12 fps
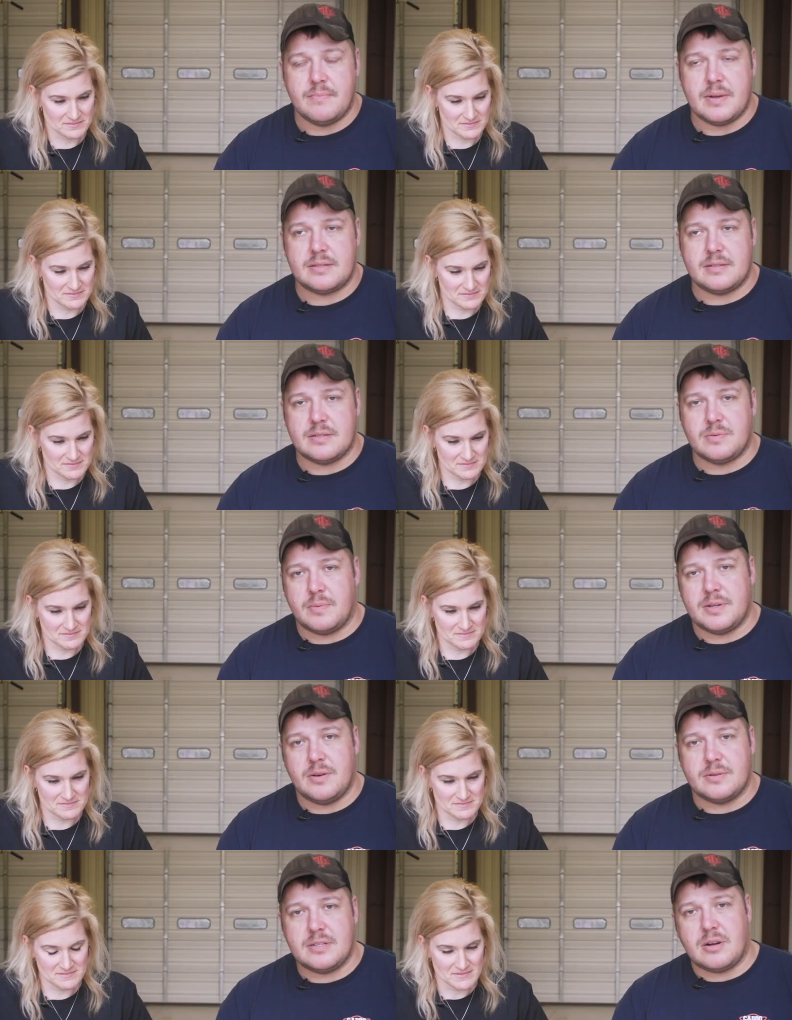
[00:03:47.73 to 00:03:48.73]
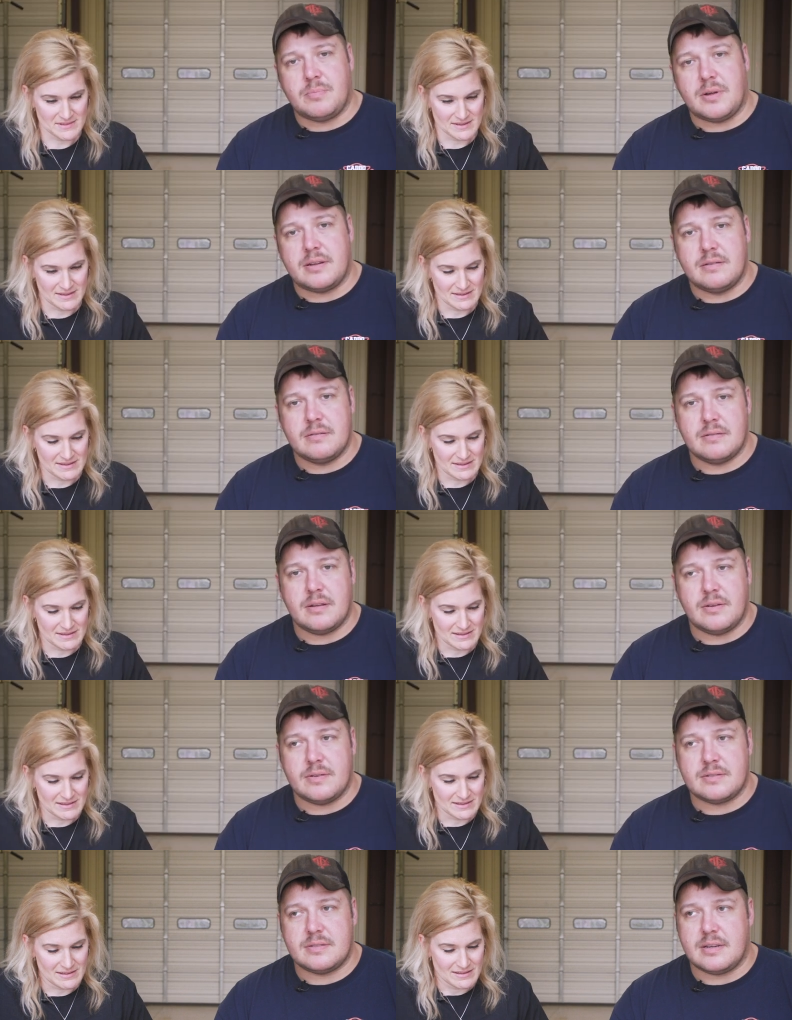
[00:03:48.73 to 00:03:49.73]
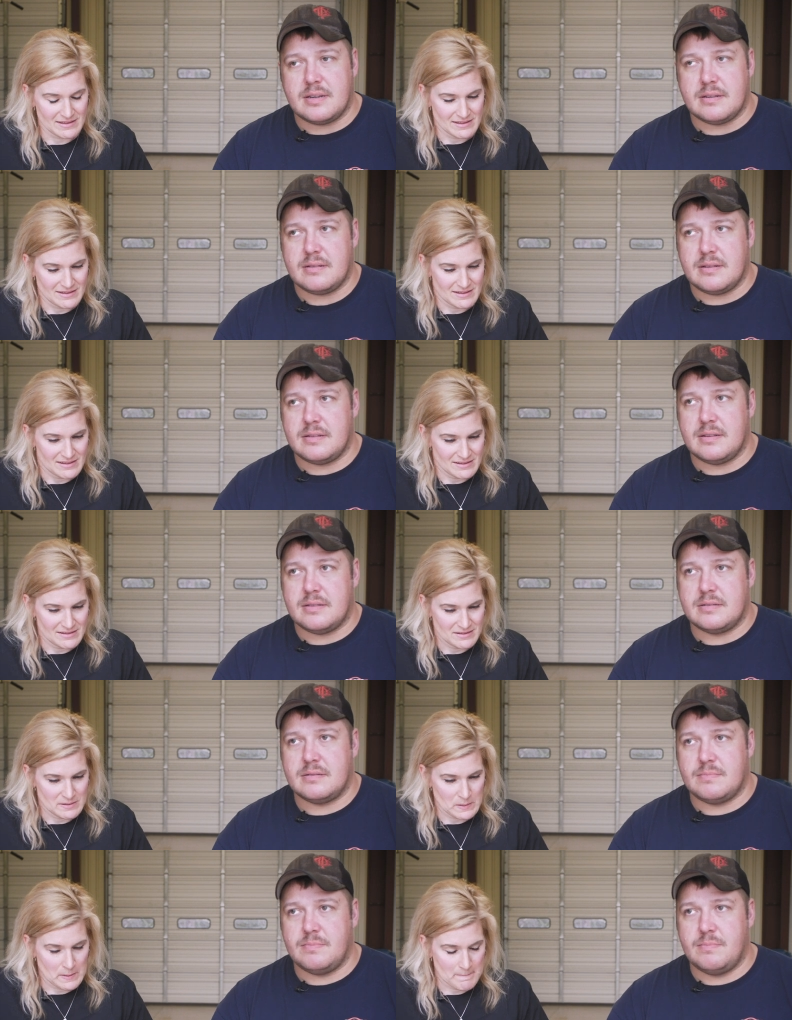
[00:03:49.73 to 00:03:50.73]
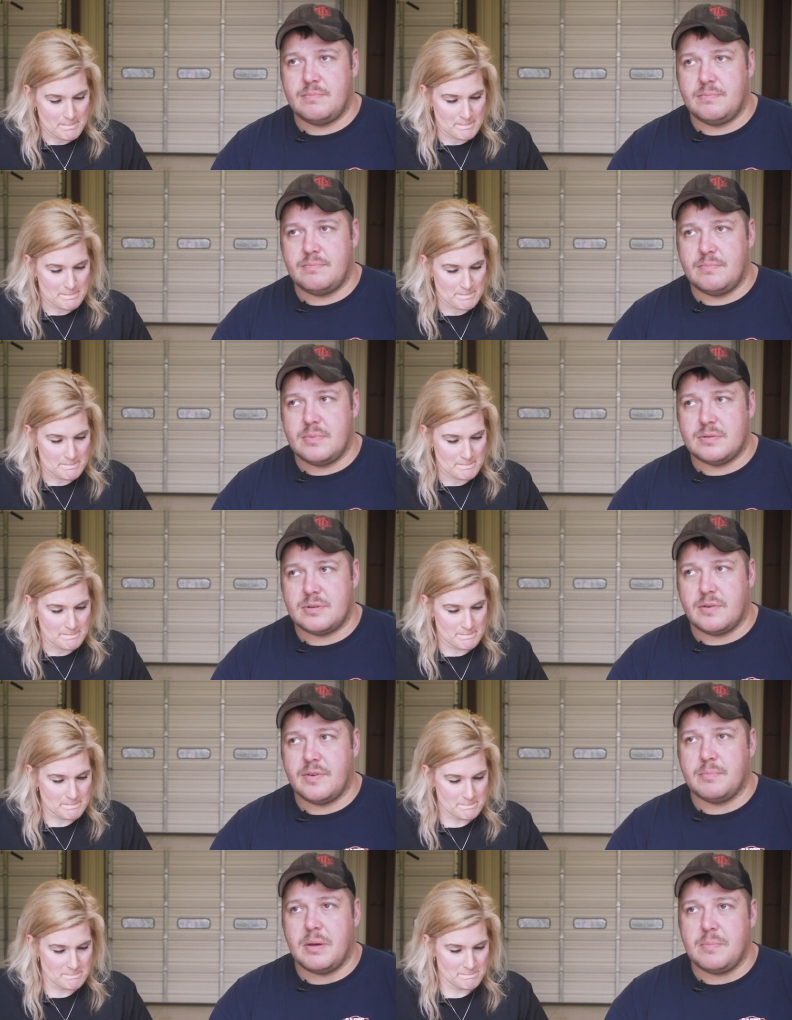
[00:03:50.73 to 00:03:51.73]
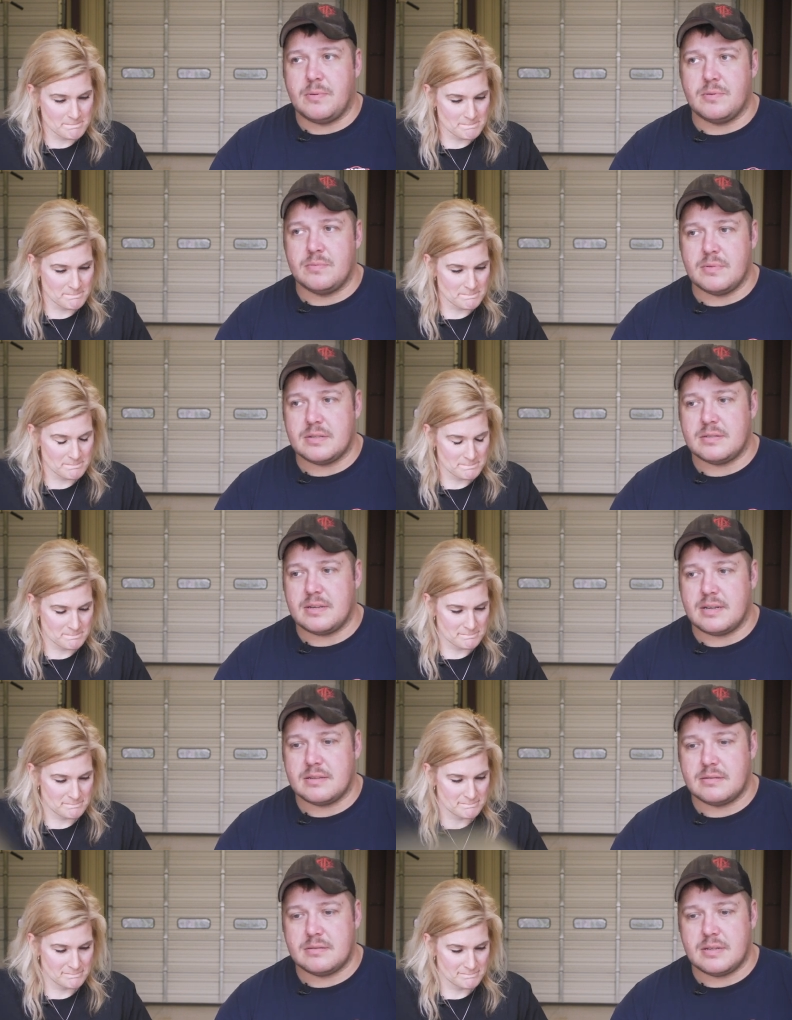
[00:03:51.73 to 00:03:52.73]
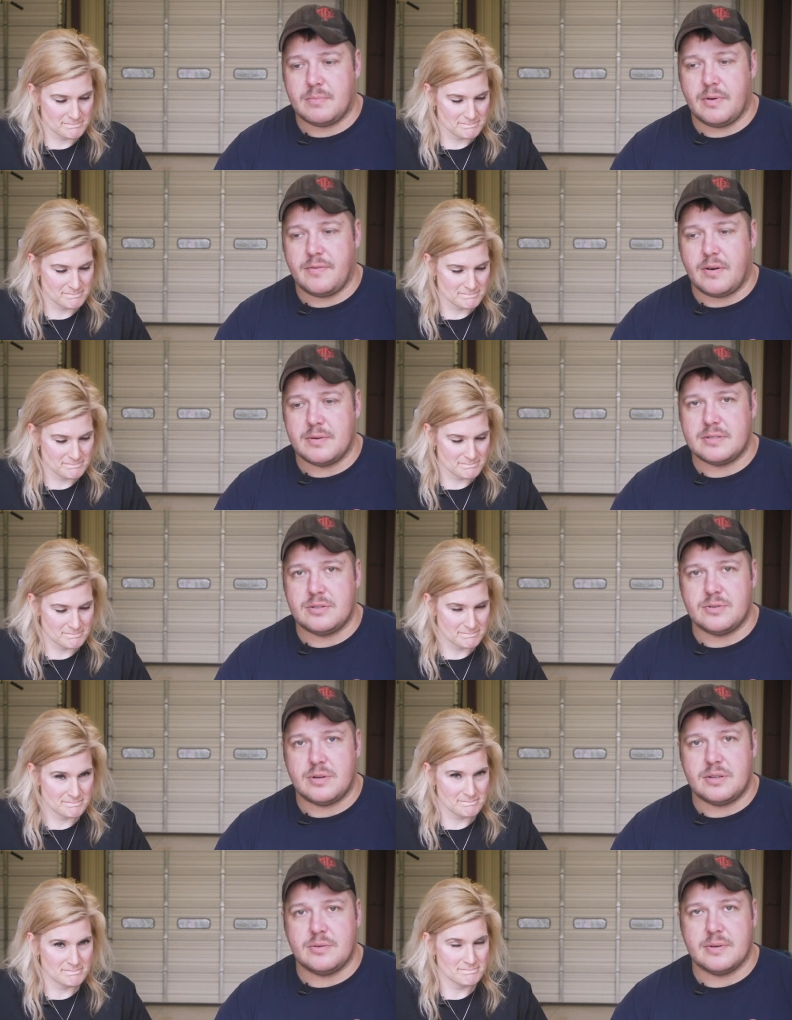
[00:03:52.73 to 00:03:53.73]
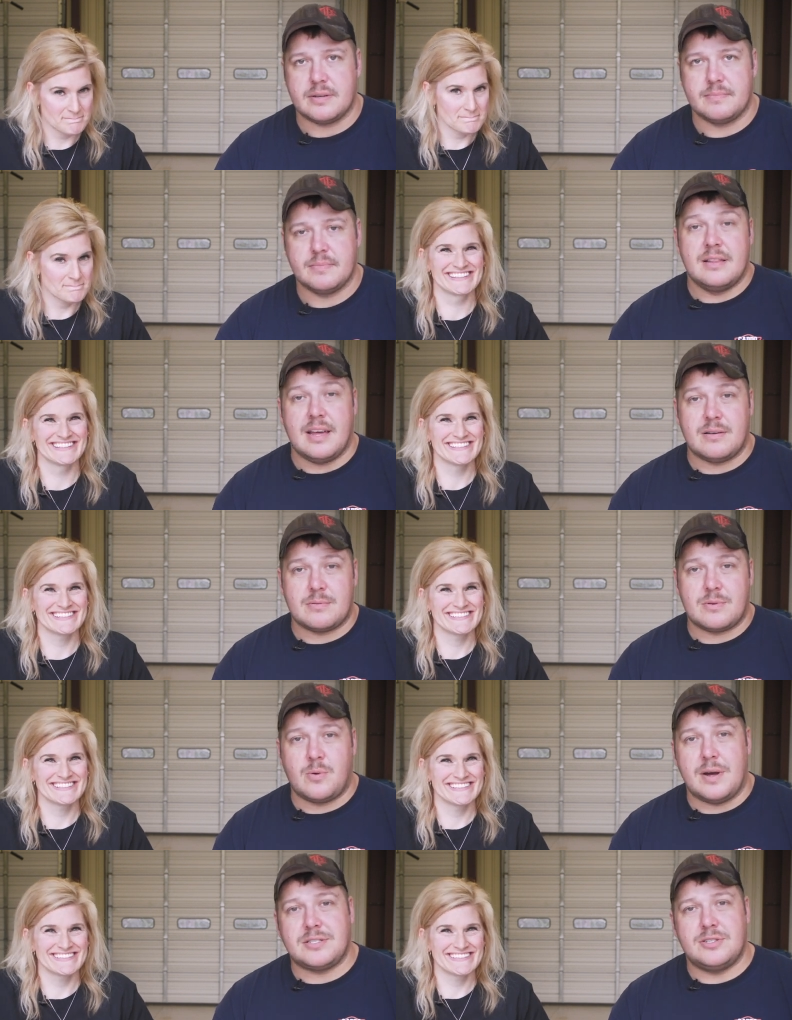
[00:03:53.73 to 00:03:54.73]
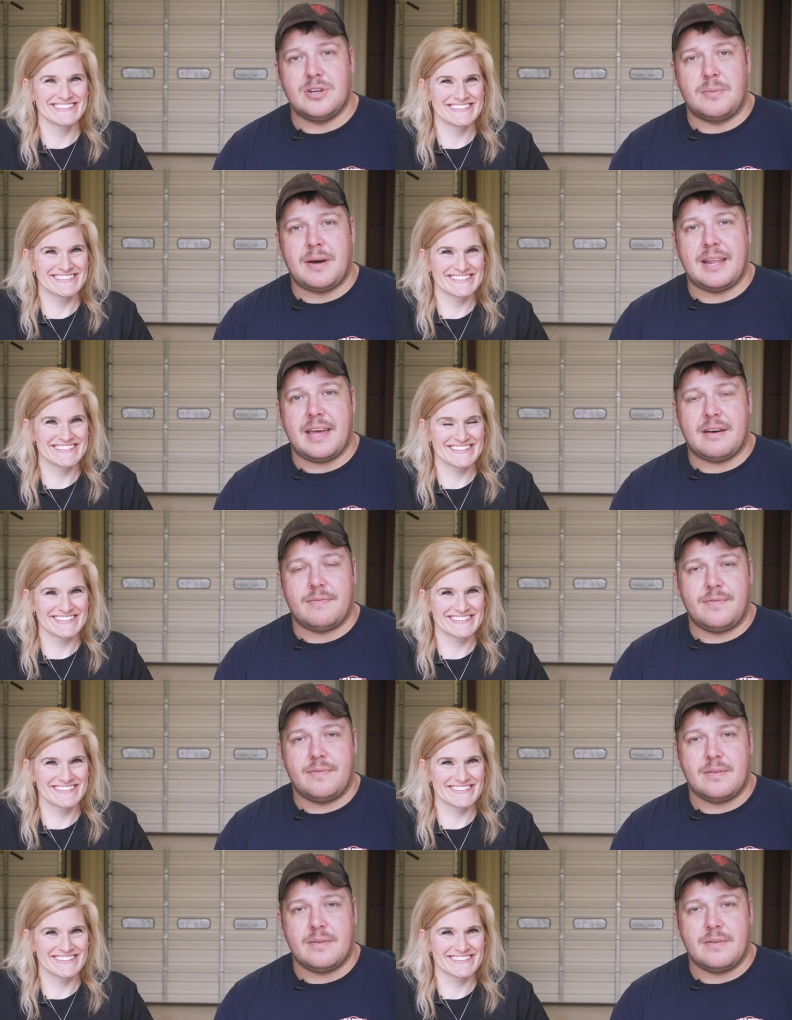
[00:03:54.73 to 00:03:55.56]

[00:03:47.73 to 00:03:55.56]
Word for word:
Speaker 1: it, it's what we do. It's in our blood. You know, it's uh, it, it's serving people is uh, something we've always enjoyed doing. Now, questions y'all might have.